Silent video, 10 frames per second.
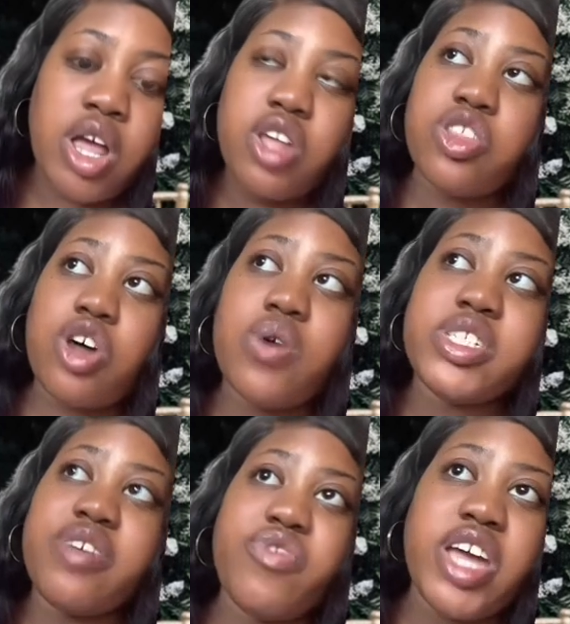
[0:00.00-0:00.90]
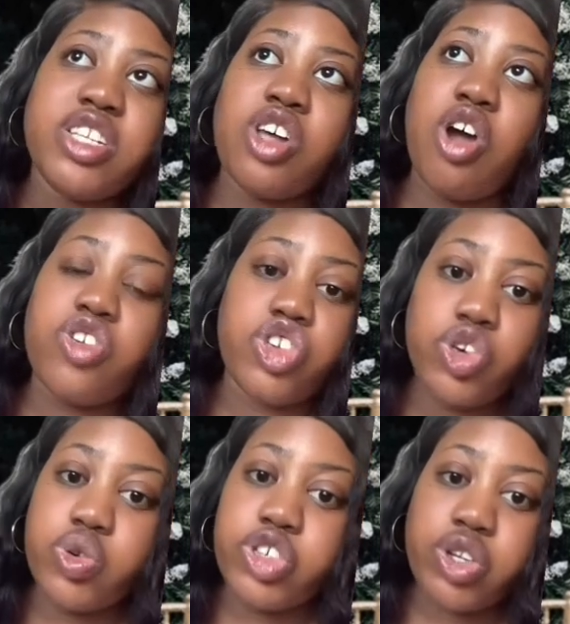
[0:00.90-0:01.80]
Those events are
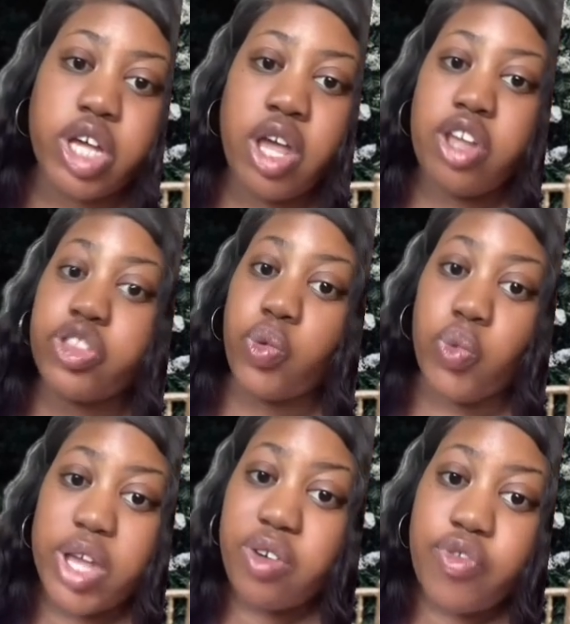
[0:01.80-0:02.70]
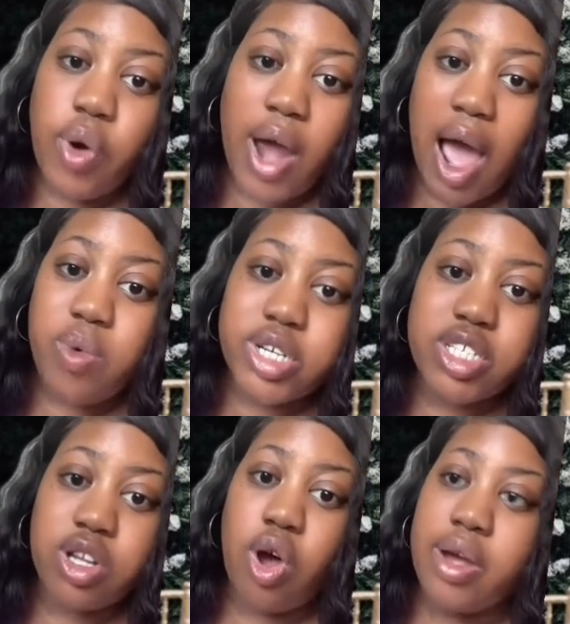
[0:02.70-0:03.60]
usually 3 to 4 hours
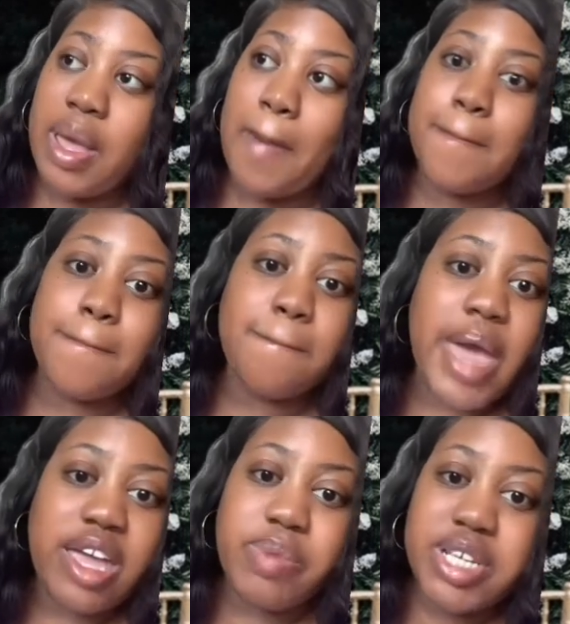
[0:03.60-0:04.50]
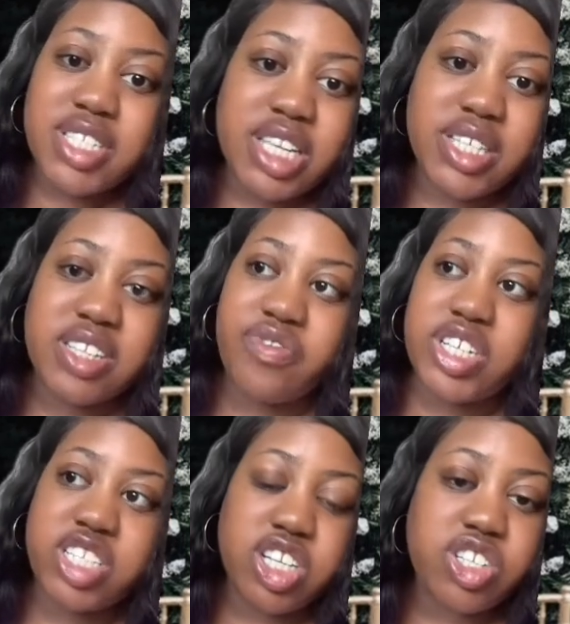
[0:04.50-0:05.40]
long, maybe 6 if
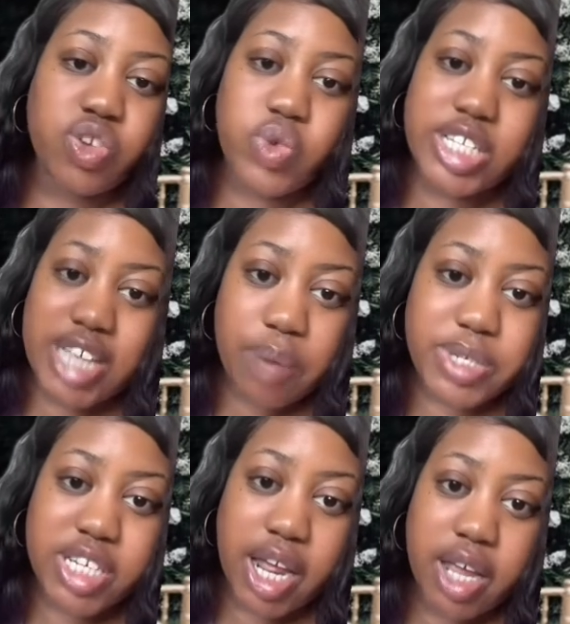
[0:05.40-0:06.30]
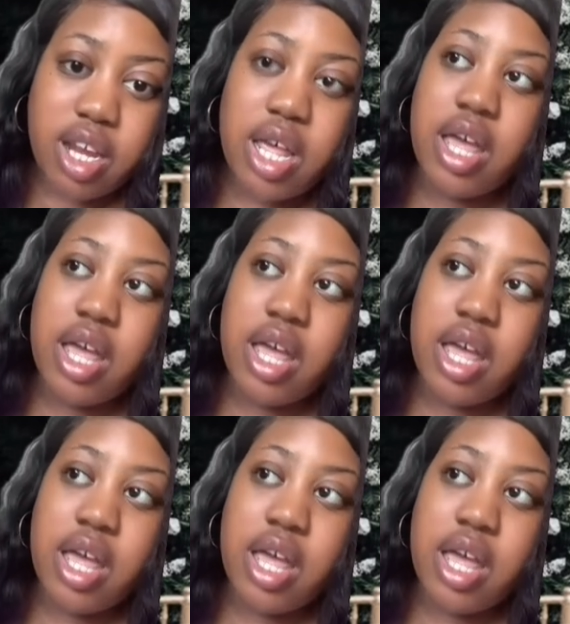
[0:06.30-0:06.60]
it's just a reception.